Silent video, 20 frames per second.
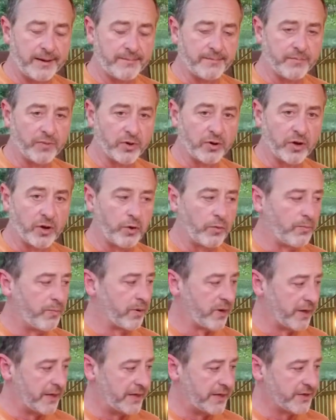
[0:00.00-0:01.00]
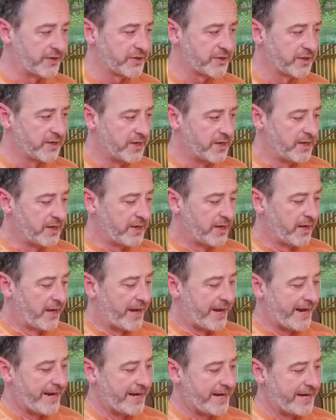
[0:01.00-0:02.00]
Merlot blend.
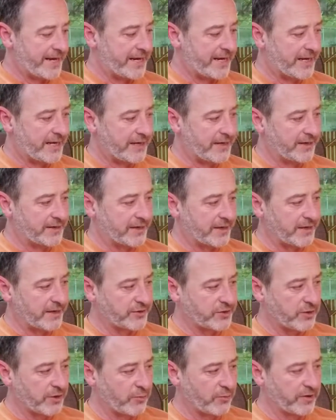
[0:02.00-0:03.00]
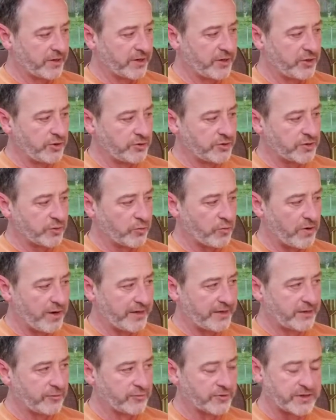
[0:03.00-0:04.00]
And so I wanted to use a wine
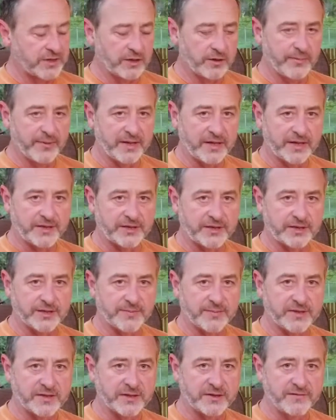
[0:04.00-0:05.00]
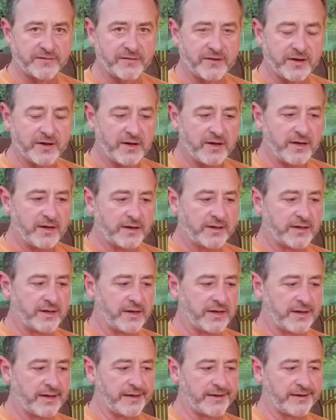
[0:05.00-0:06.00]
that was a little bit less expensive
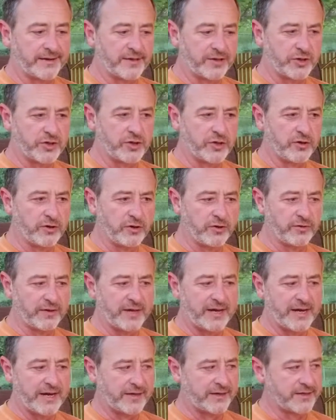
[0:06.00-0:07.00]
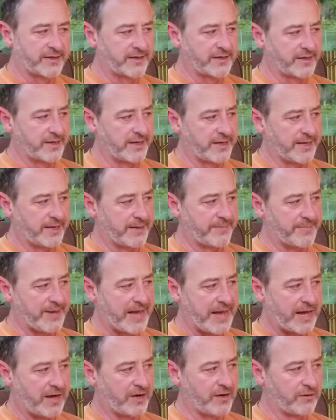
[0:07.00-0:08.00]
to show you that
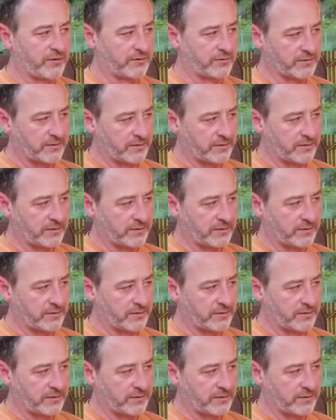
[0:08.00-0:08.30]
how